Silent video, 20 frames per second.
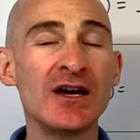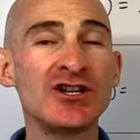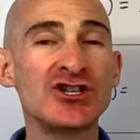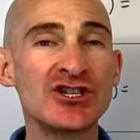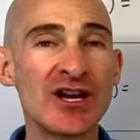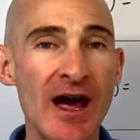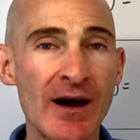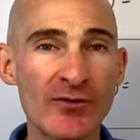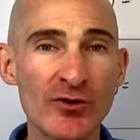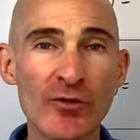
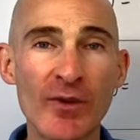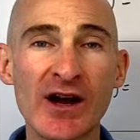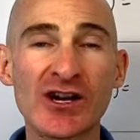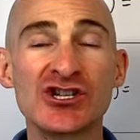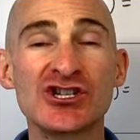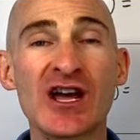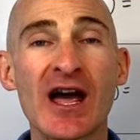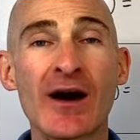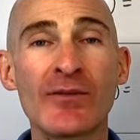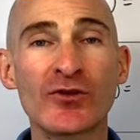chapter by
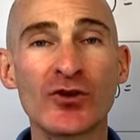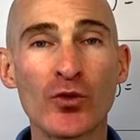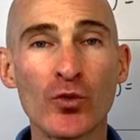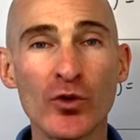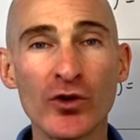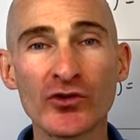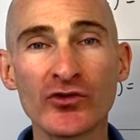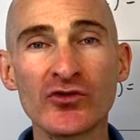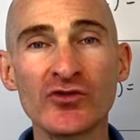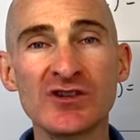chapter
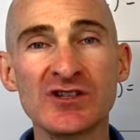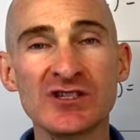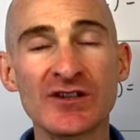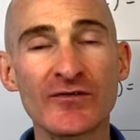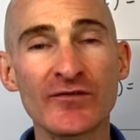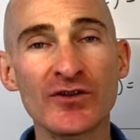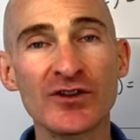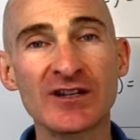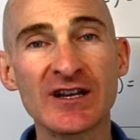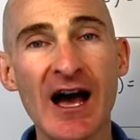work through these
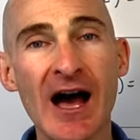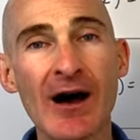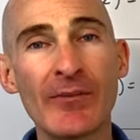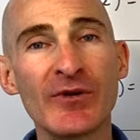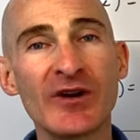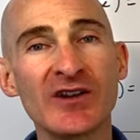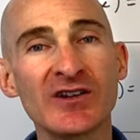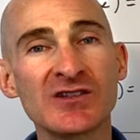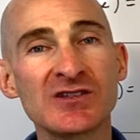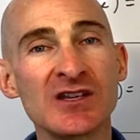different
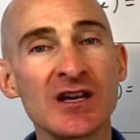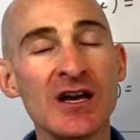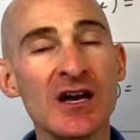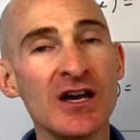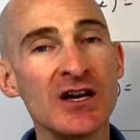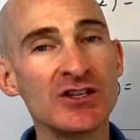topics.